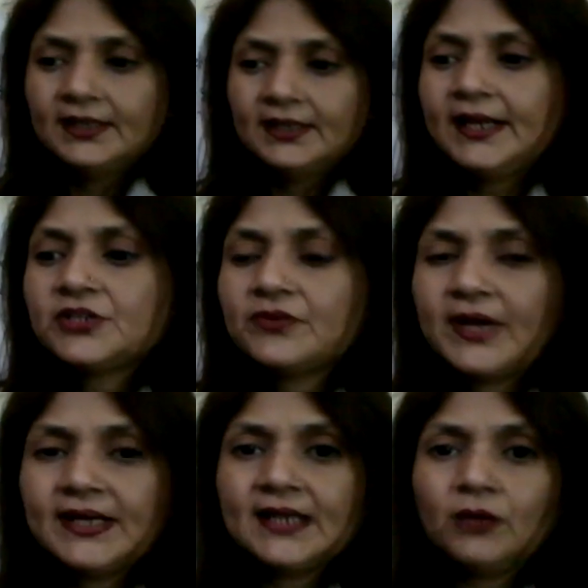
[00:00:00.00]
let's
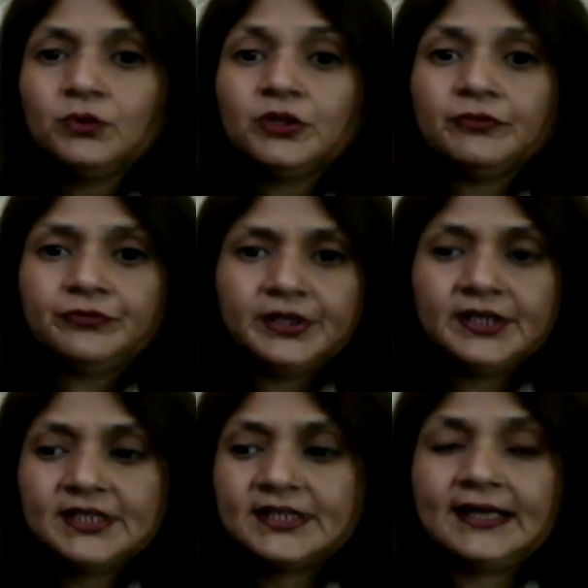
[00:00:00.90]
write down the
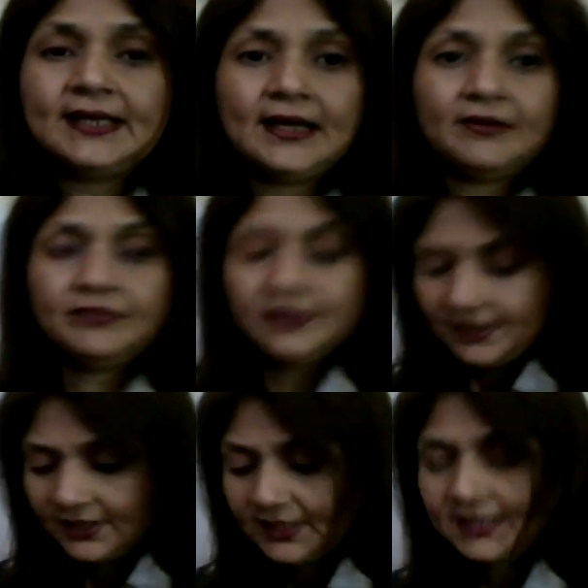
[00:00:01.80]
words that have
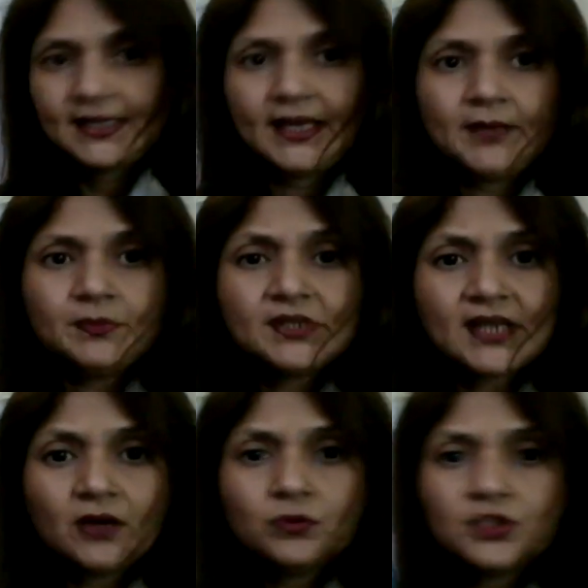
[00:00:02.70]
the same
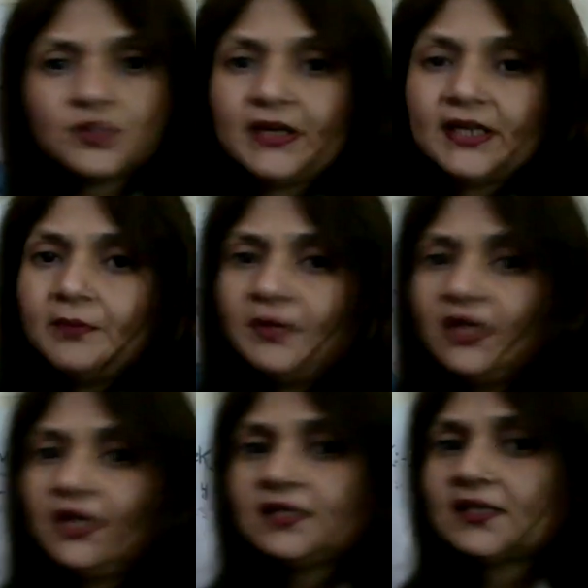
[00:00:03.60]
sounds but their
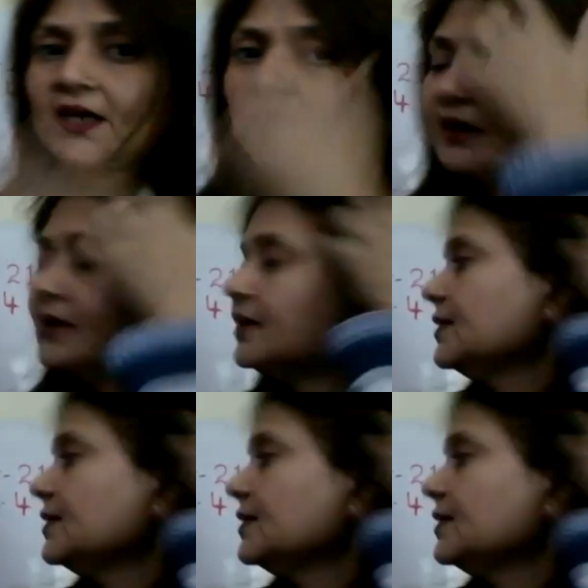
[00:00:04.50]
meanings are